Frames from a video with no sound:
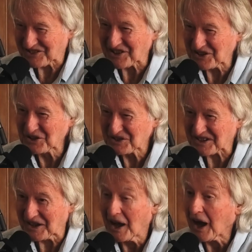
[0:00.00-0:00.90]
got hills,
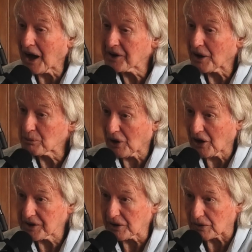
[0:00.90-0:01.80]
yeah. I don't
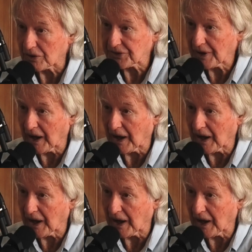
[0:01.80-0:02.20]
mind hills.